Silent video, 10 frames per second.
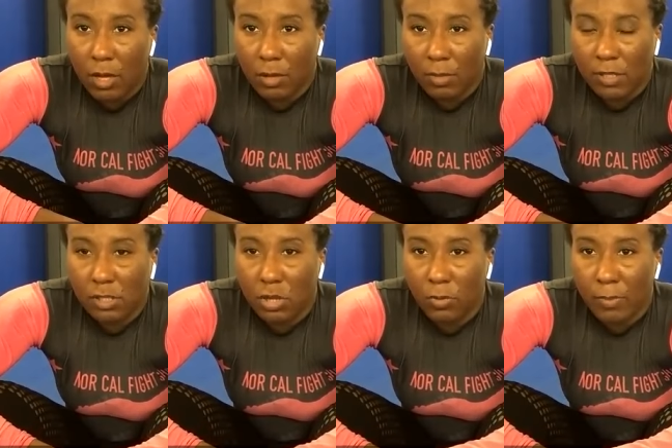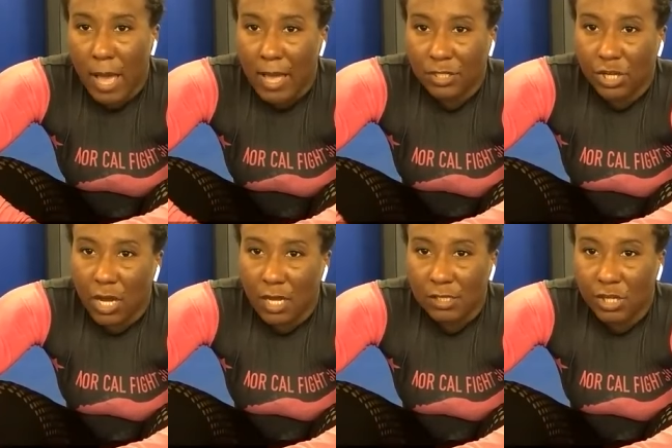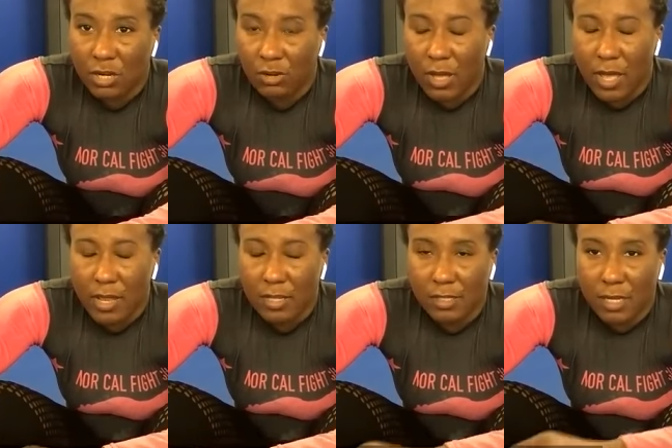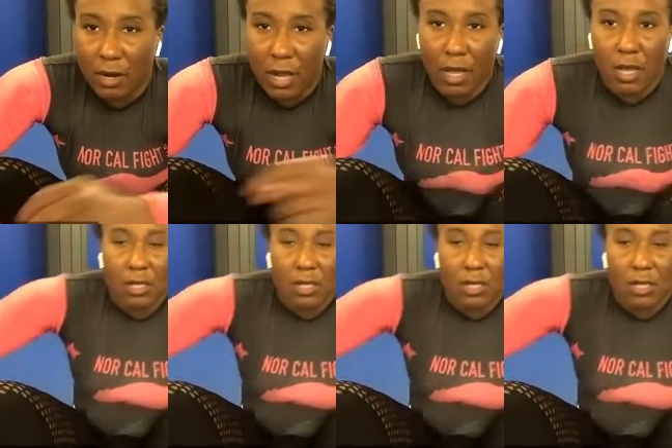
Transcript: let's go back, Sean, and Sarah.